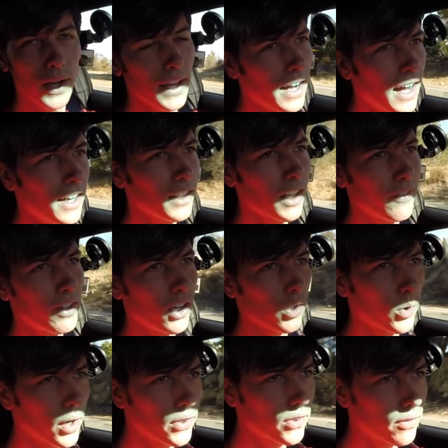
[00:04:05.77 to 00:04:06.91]
way, I love it.
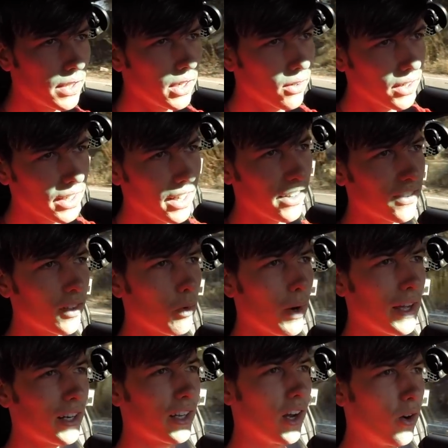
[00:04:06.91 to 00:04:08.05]
Aggressive gearing is the
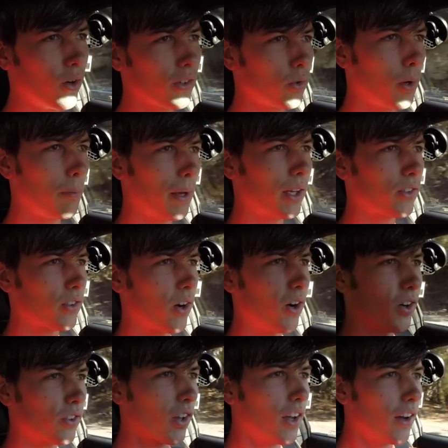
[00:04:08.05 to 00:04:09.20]
way to go. It's what makes
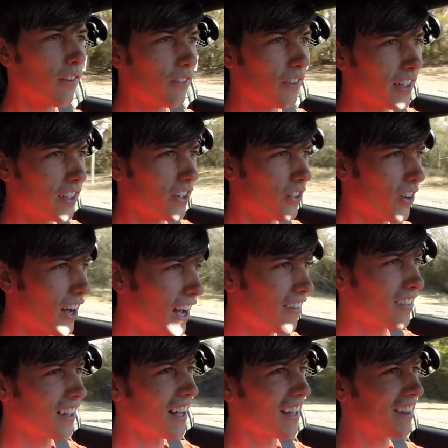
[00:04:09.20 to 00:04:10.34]
cars fun to
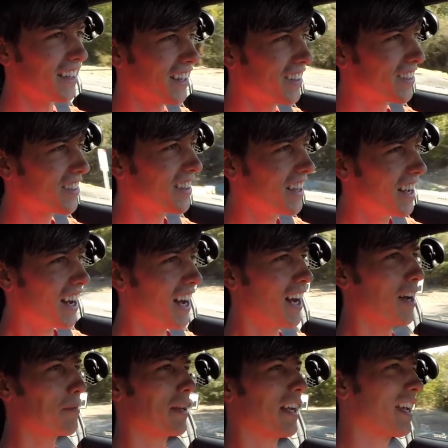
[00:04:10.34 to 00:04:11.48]
drive like this,
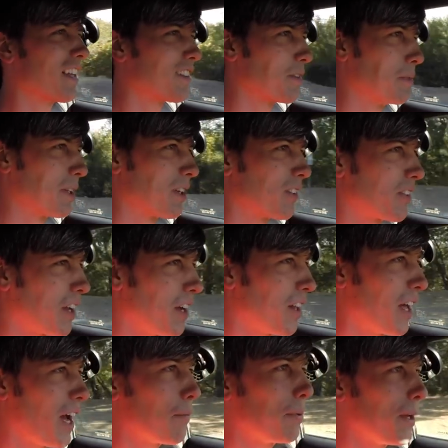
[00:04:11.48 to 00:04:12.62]
and it gets them a little tail
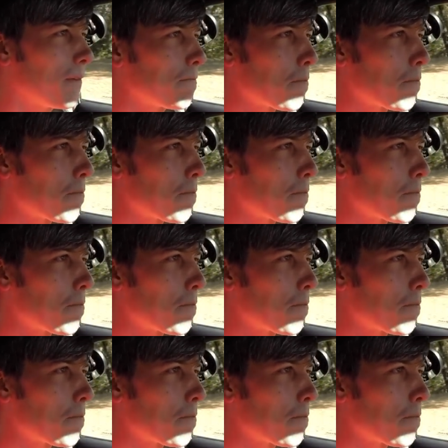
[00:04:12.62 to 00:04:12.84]
happy.